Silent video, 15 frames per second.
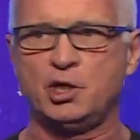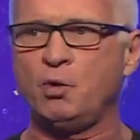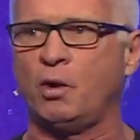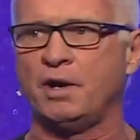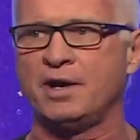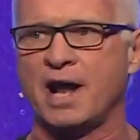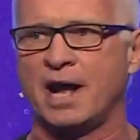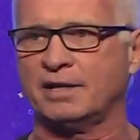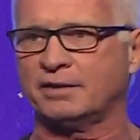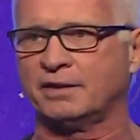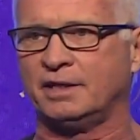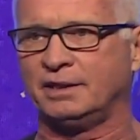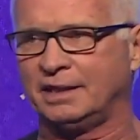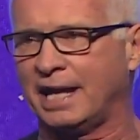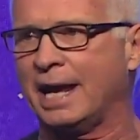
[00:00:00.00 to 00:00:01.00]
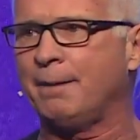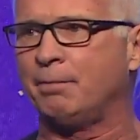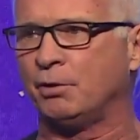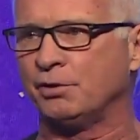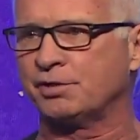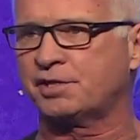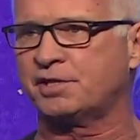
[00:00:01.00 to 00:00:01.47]
you are not the
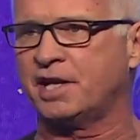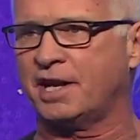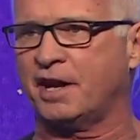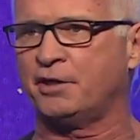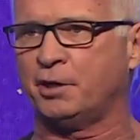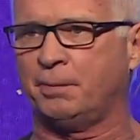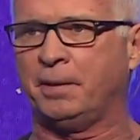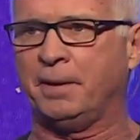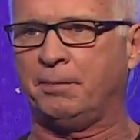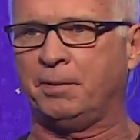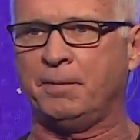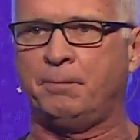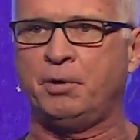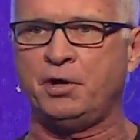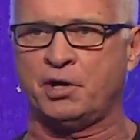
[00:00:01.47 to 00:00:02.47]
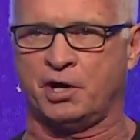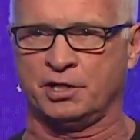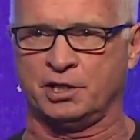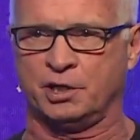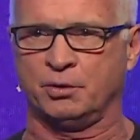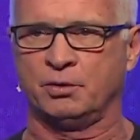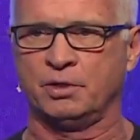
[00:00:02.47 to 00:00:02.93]
labels that other people have put on
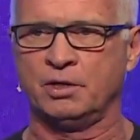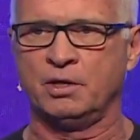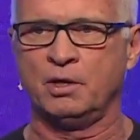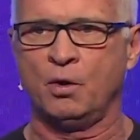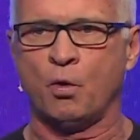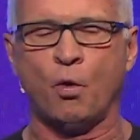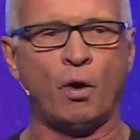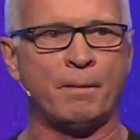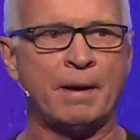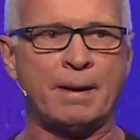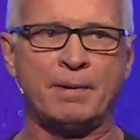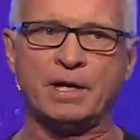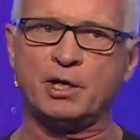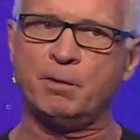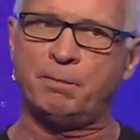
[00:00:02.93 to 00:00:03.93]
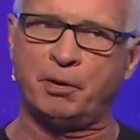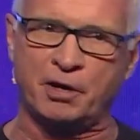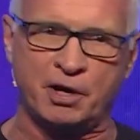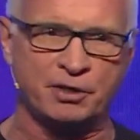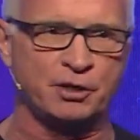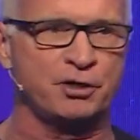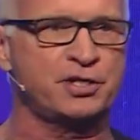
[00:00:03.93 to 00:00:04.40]
you. Or maybe you put
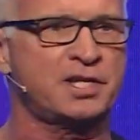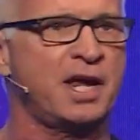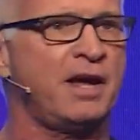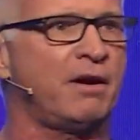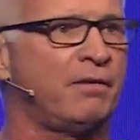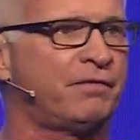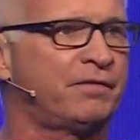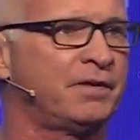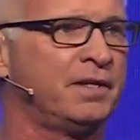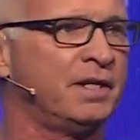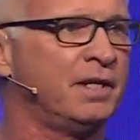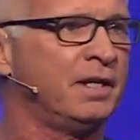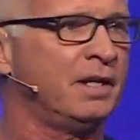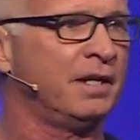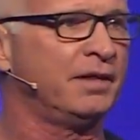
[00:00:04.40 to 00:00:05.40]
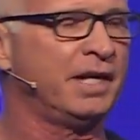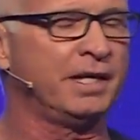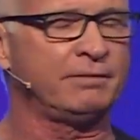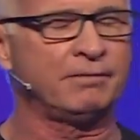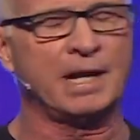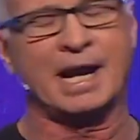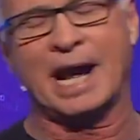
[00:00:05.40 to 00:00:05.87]
on yourself.
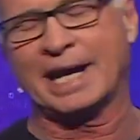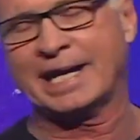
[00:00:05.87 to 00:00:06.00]
That, man, I